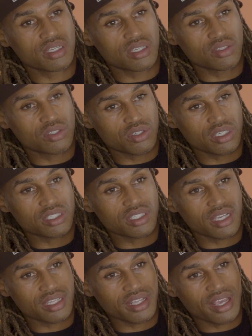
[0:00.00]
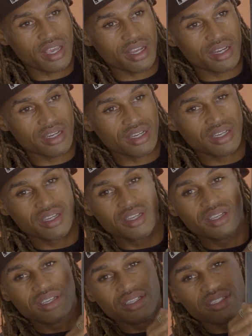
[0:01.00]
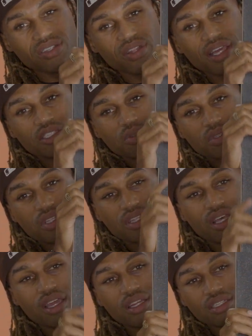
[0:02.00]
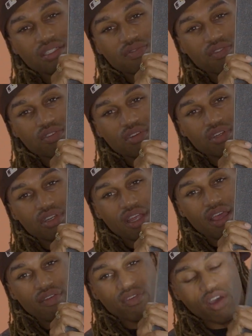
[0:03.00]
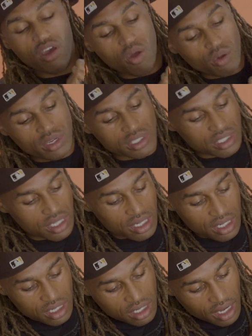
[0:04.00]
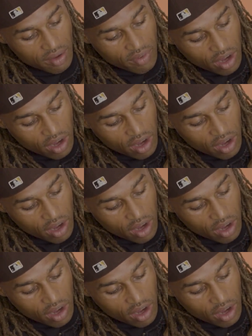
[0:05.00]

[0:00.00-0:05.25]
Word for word: and do tricks like that. Okay. So okay. that's what the line is for. I've always done it. I've